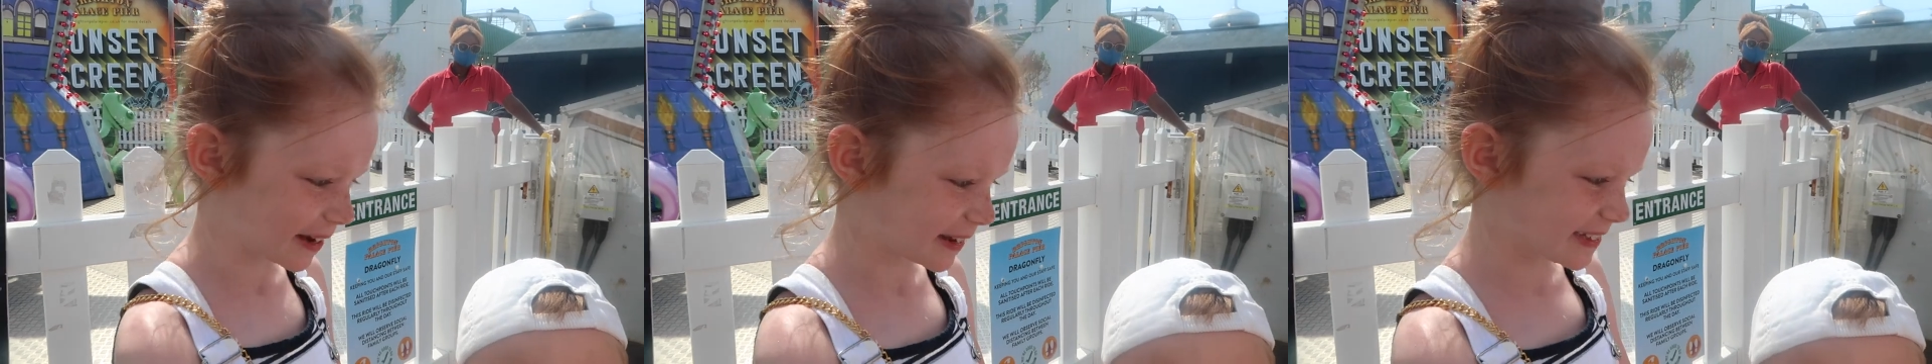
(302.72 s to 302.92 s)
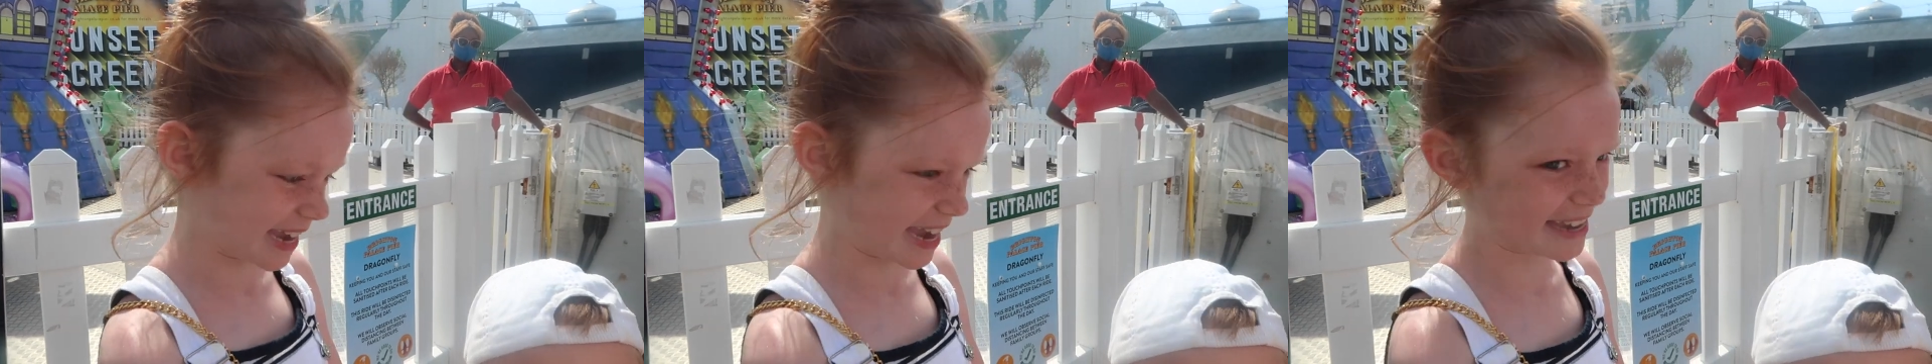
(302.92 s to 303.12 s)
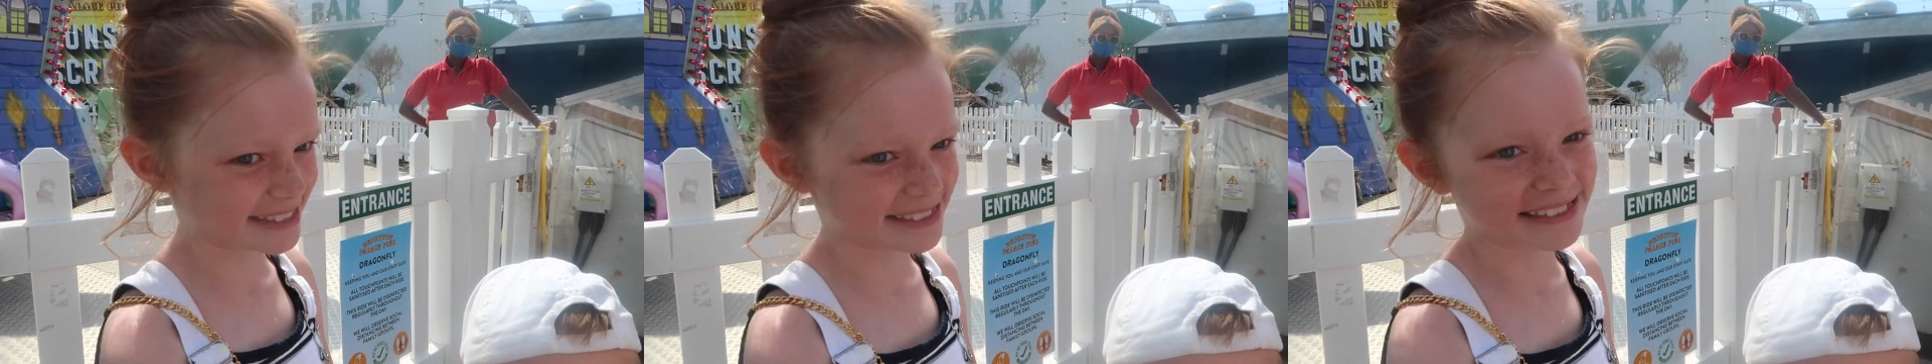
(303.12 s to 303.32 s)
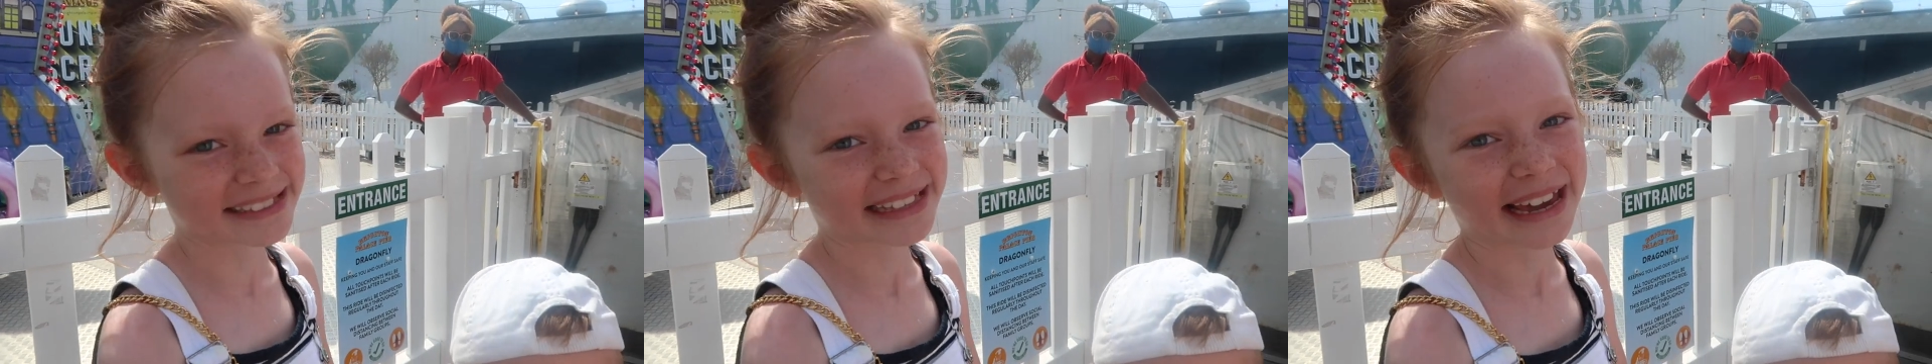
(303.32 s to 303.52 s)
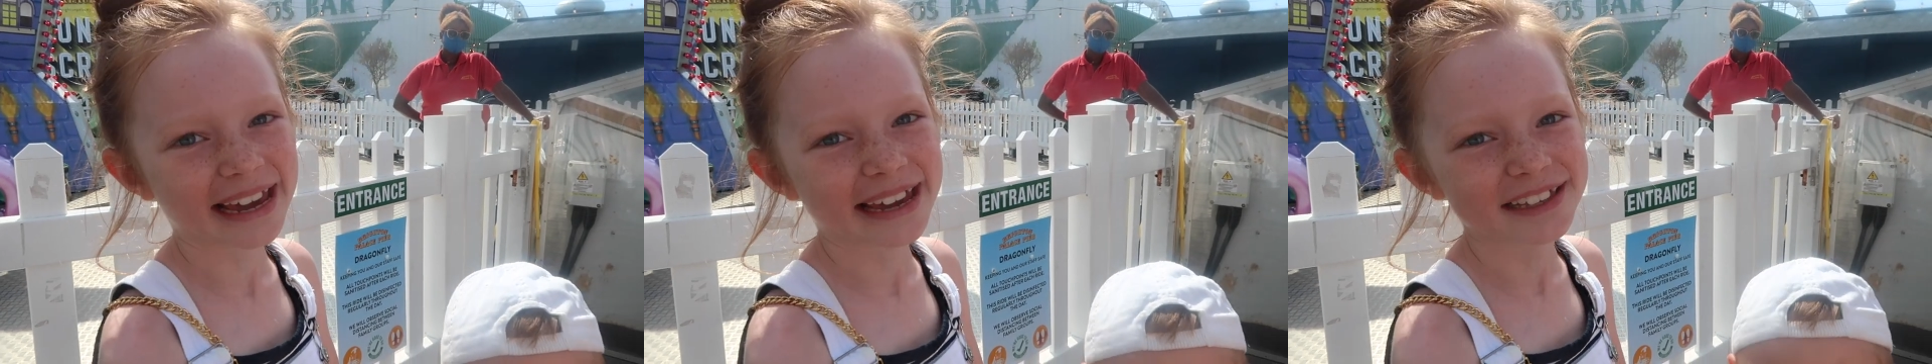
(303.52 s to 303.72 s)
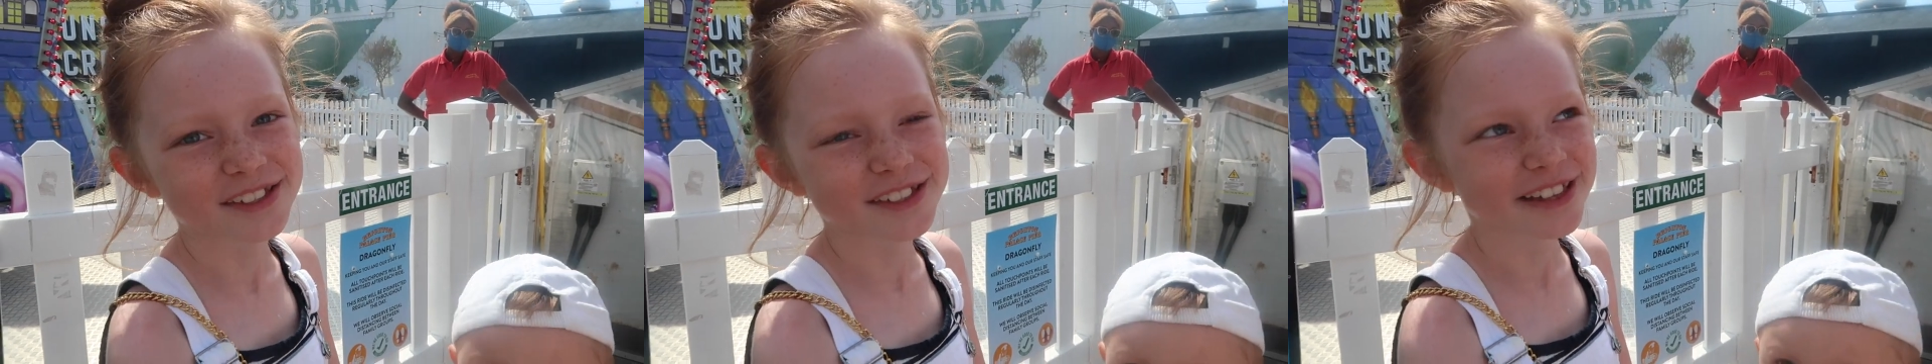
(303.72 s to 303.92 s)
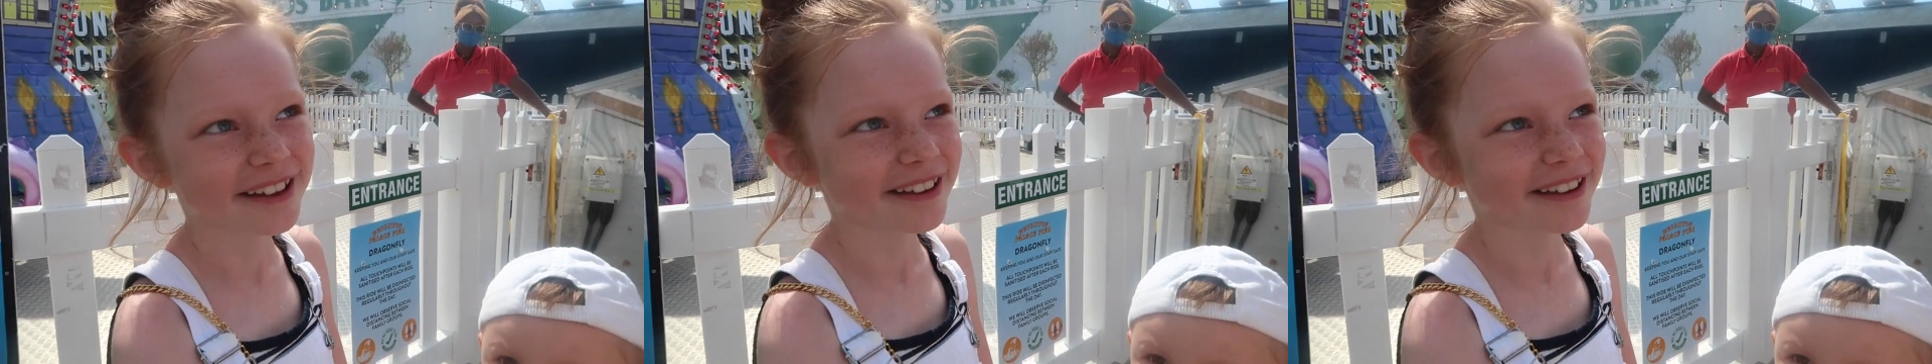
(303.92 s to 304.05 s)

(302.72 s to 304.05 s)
was like Dexter's age,